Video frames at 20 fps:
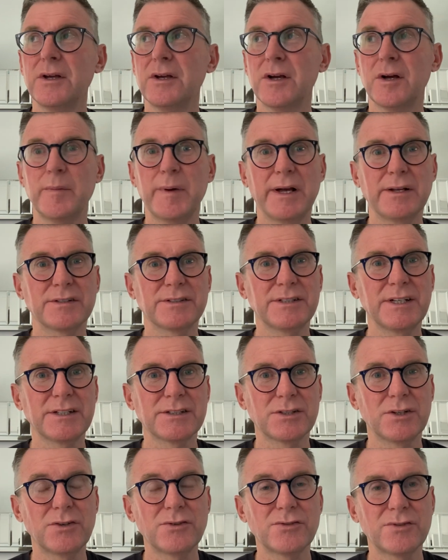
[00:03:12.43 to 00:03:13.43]
about
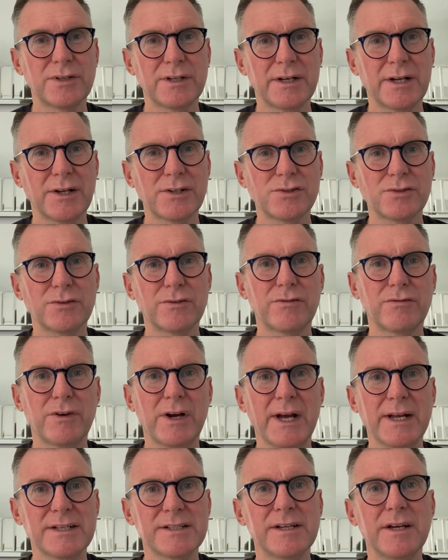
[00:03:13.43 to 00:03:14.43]
600 in actual
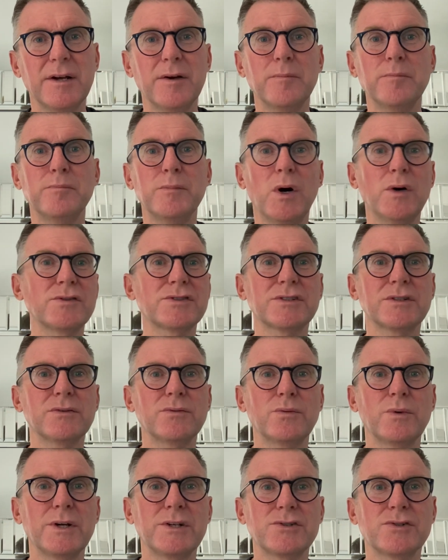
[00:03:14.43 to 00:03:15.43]
fact, most
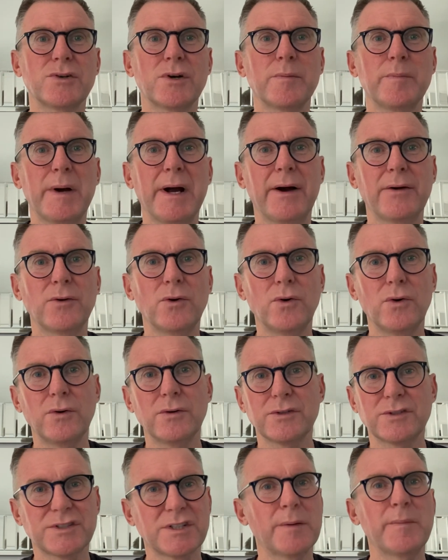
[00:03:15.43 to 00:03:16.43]
of which are about
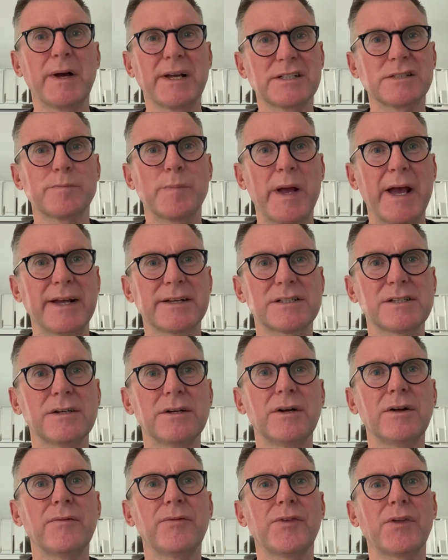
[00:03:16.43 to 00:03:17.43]
some aspect
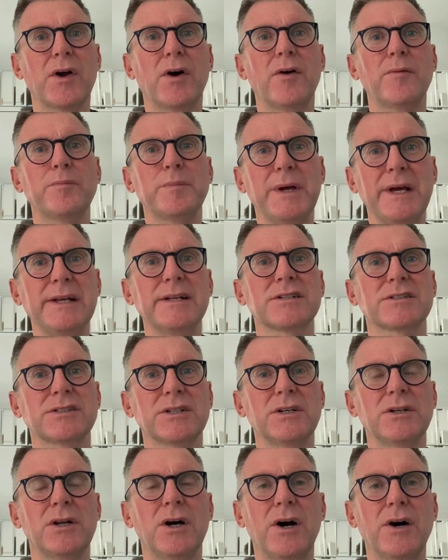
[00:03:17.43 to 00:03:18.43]
of penis
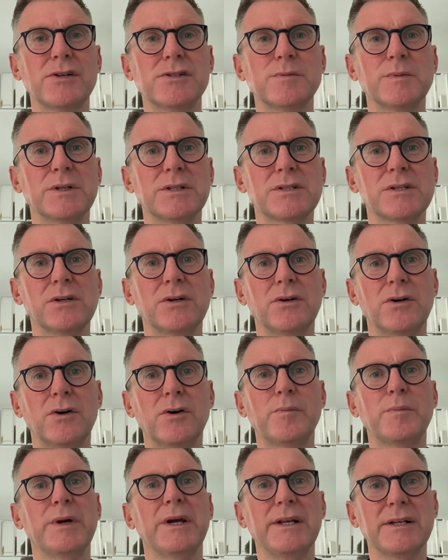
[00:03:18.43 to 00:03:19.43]
enlargement
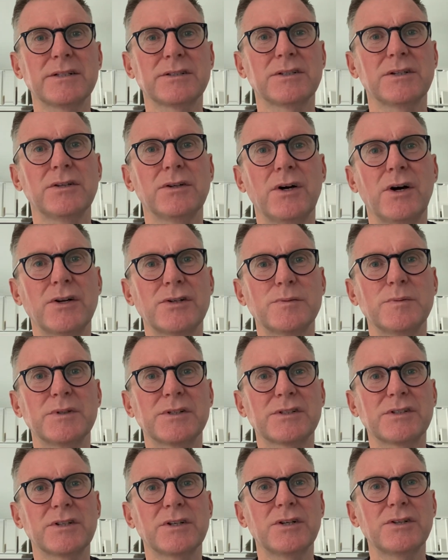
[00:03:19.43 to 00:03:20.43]
or penis
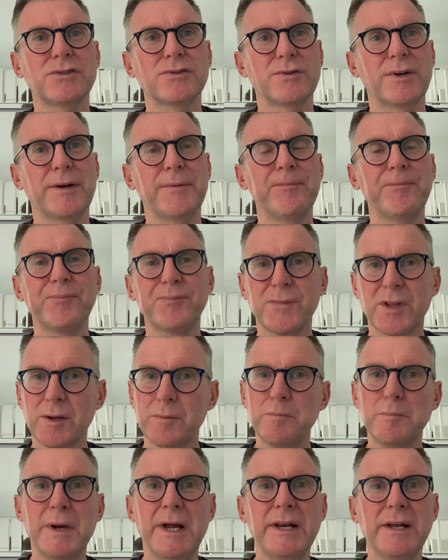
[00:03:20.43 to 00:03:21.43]
enlargement surgery,
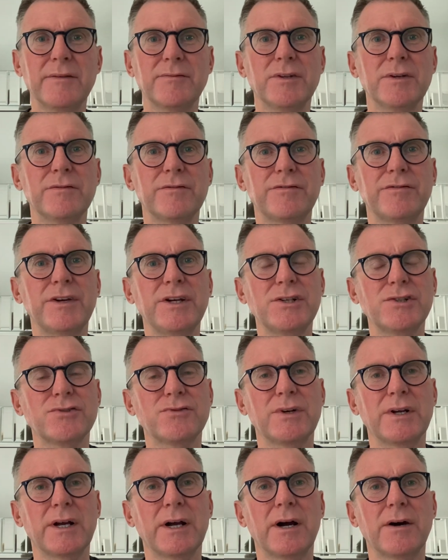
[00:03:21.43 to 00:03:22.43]
many of them
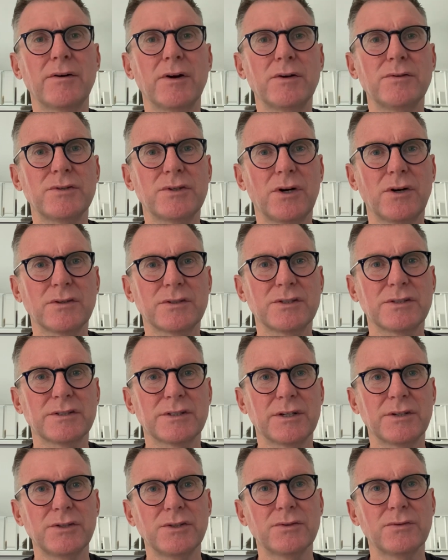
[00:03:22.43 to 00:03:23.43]
featuring our own
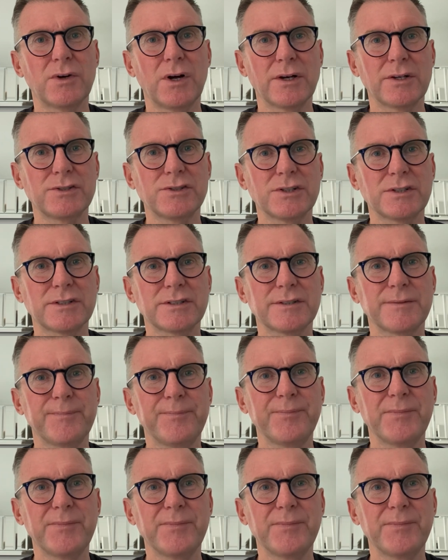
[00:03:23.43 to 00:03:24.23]
doctors and urologists.